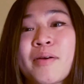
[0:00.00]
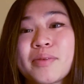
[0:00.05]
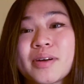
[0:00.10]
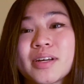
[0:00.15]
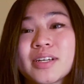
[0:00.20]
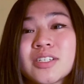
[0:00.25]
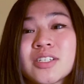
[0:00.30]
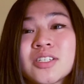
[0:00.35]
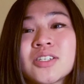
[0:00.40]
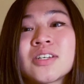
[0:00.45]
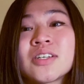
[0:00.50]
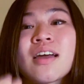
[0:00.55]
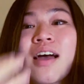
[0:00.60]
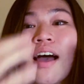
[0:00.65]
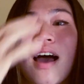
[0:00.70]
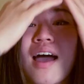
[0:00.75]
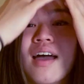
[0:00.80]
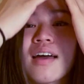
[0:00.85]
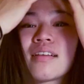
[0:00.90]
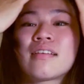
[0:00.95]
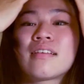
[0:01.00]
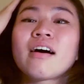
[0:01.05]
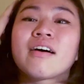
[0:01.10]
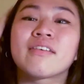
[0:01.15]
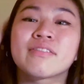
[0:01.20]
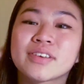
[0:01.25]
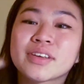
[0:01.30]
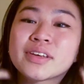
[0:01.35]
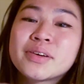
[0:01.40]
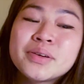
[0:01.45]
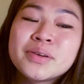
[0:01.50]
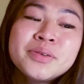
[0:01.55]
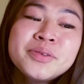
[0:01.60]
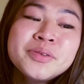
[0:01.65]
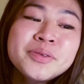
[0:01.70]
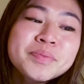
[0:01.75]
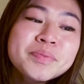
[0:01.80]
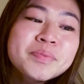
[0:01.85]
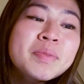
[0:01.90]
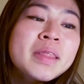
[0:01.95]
much I love you